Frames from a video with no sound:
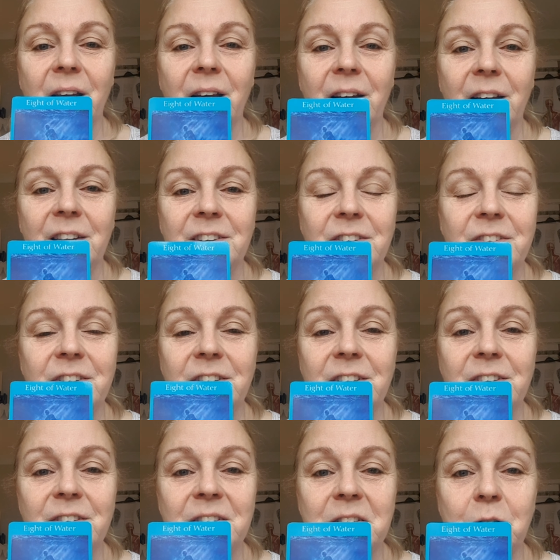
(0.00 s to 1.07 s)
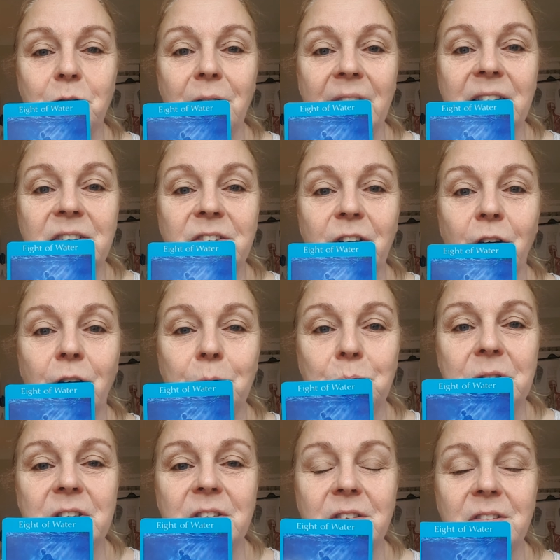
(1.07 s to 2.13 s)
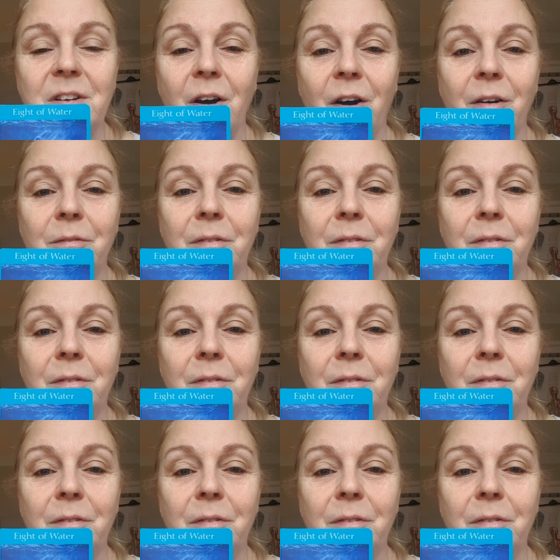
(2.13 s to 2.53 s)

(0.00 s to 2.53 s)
And so this is a great time to start